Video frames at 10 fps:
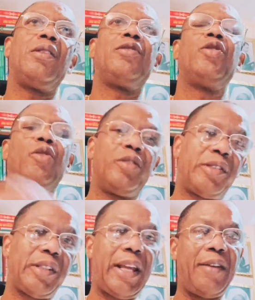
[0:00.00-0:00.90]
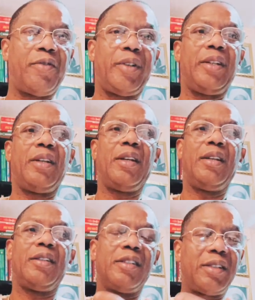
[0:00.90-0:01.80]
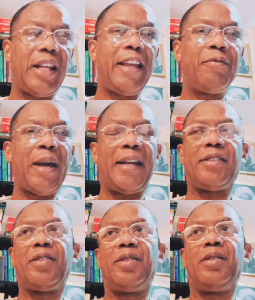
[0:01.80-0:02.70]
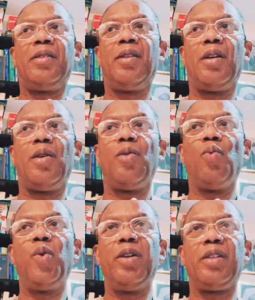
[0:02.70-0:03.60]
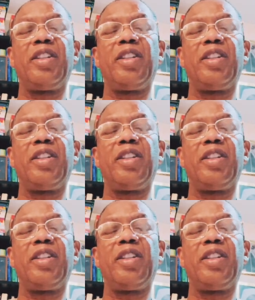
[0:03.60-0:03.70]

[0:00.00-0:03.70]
during slavery, the slave master would